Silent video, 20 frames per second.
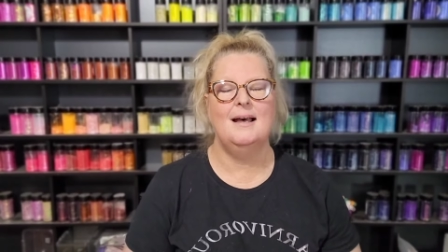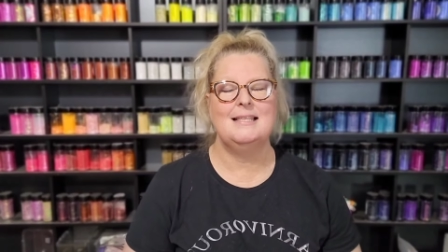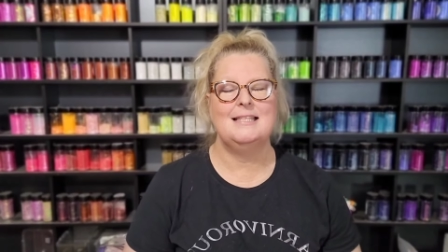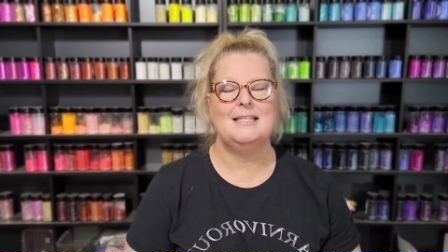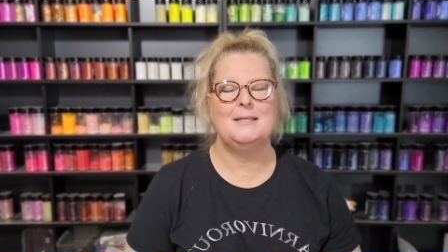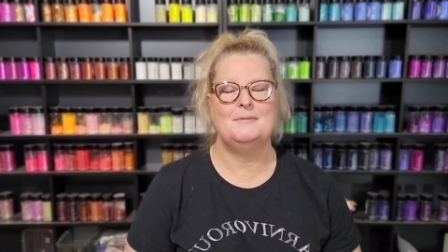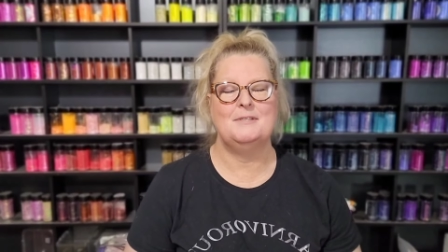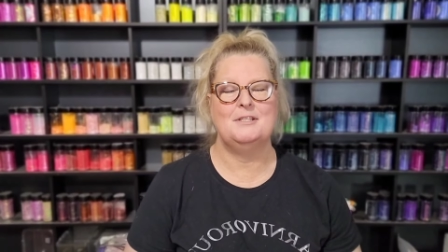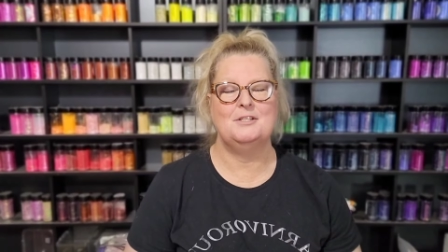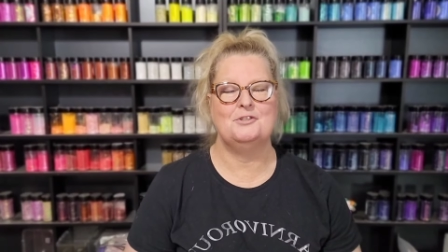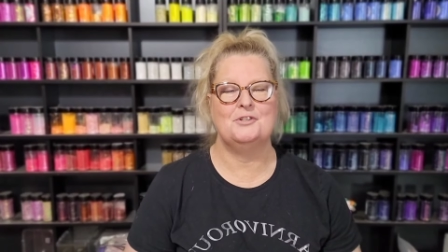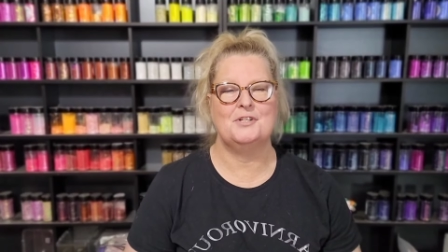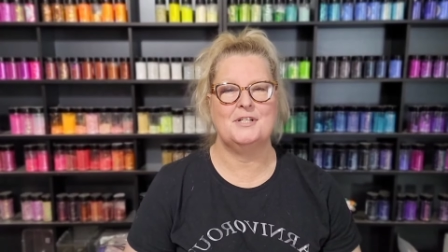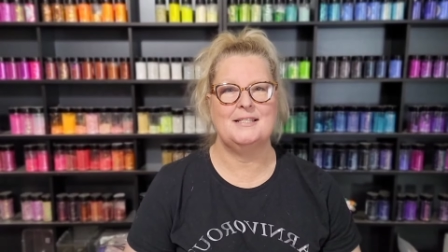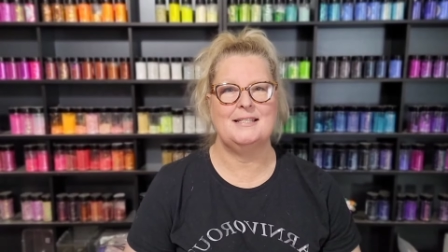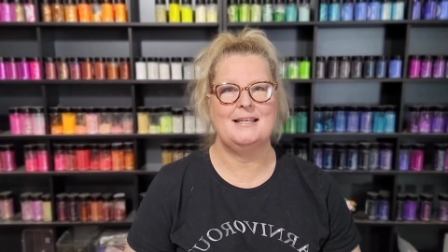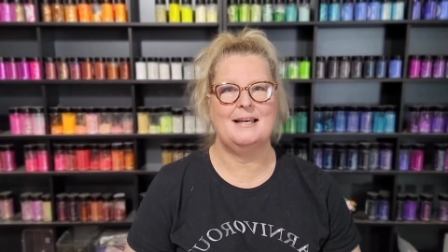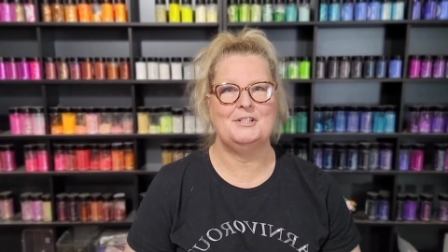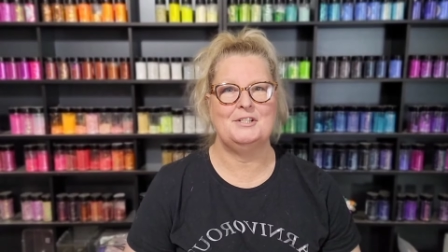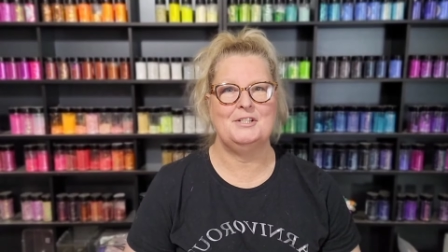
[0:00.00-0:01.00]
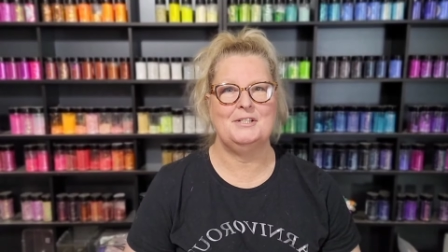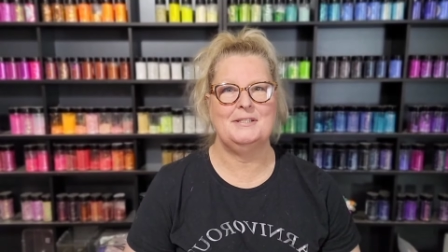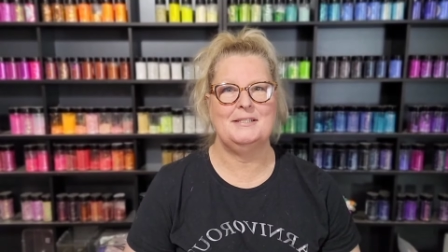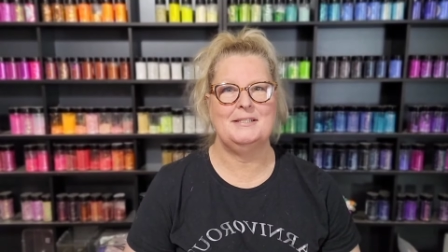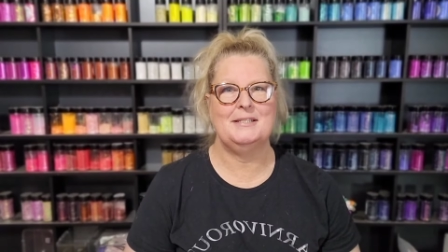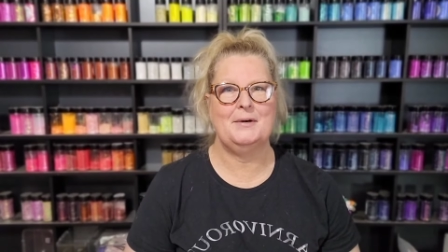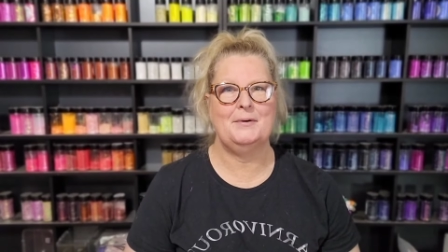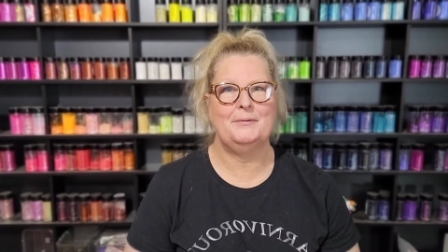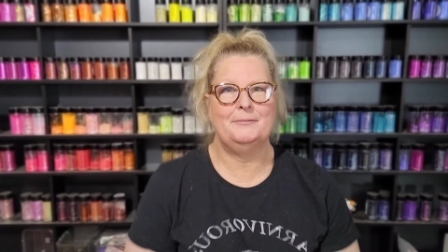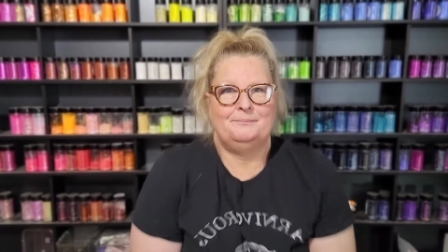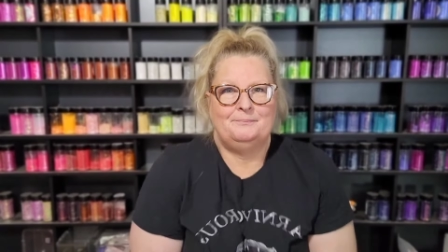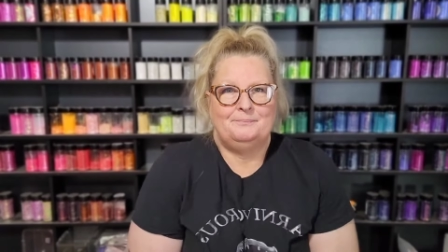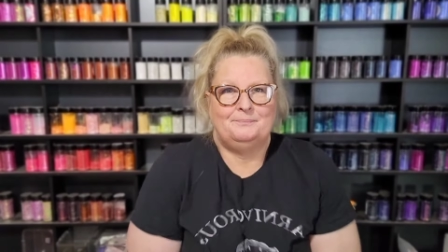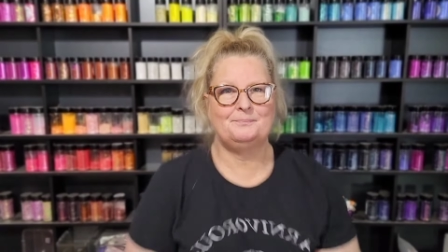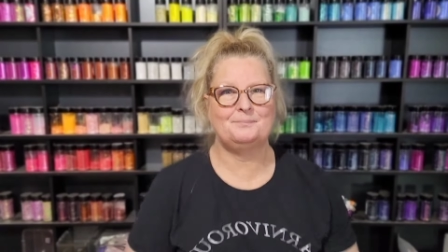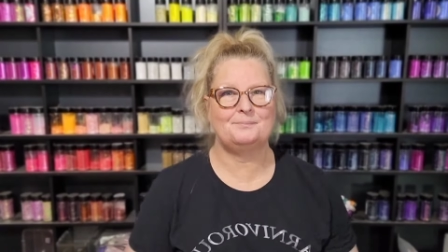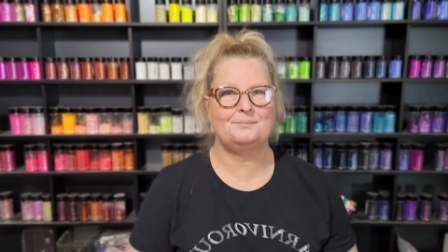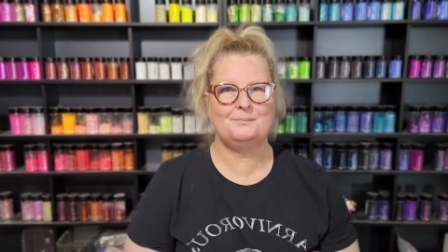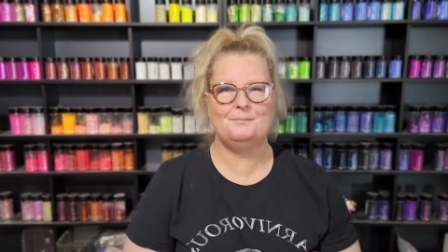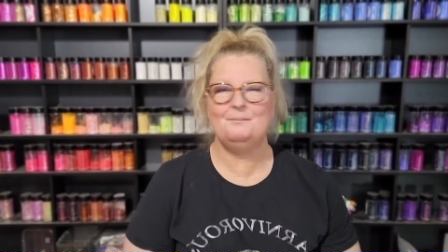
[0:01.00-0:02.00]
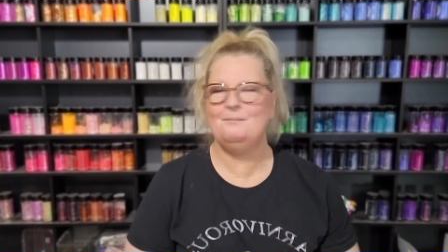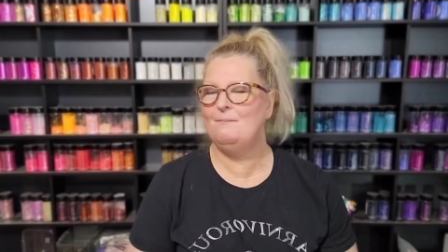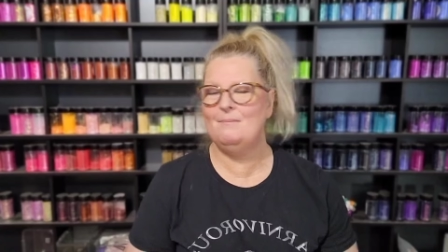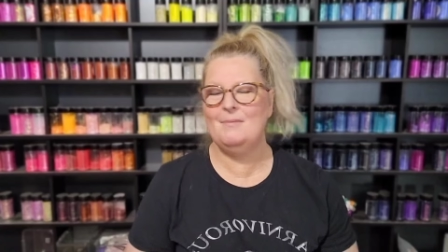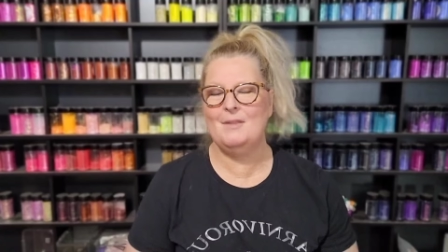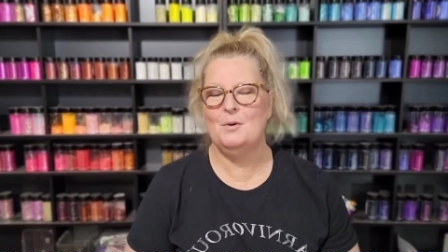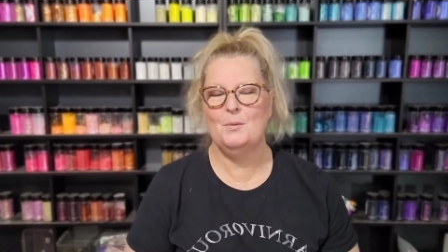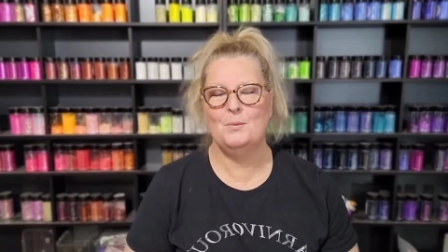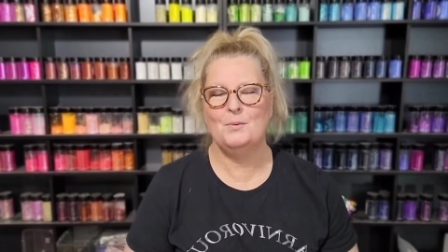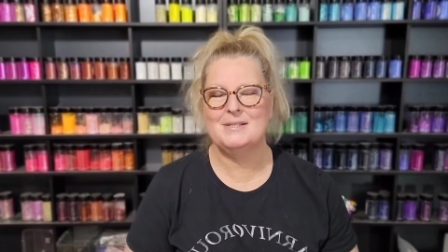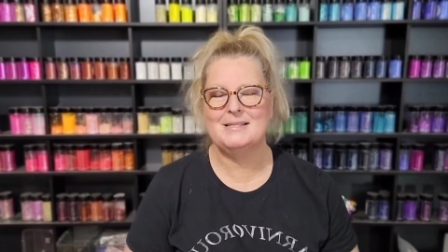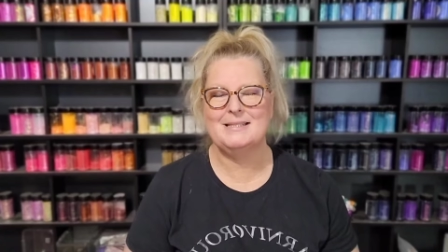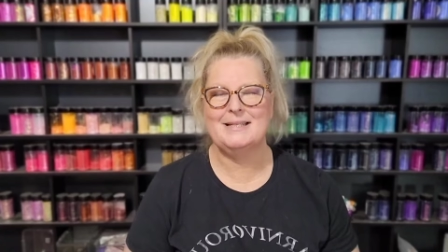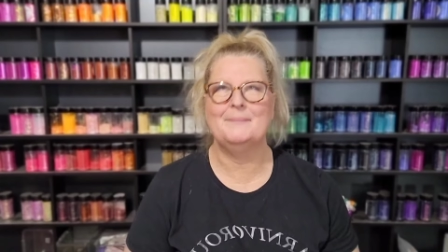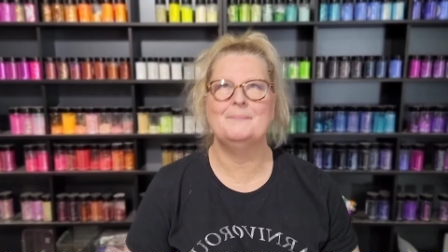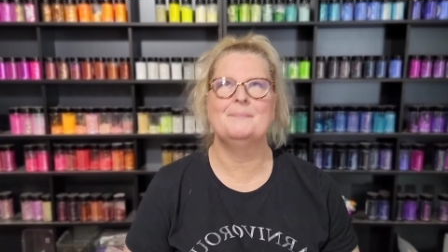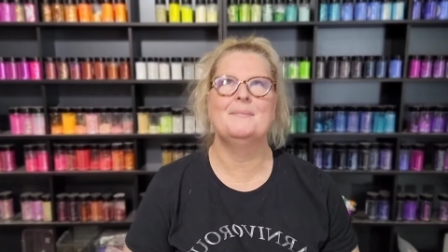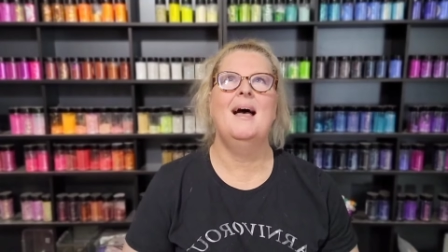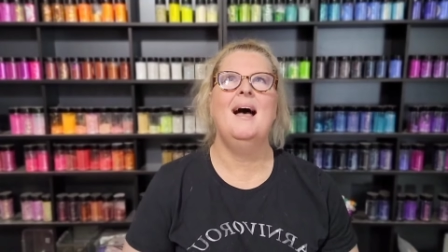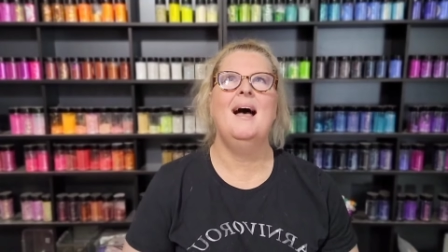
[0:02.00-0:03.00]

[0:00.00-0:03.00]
tips and tricks section. So we'll see.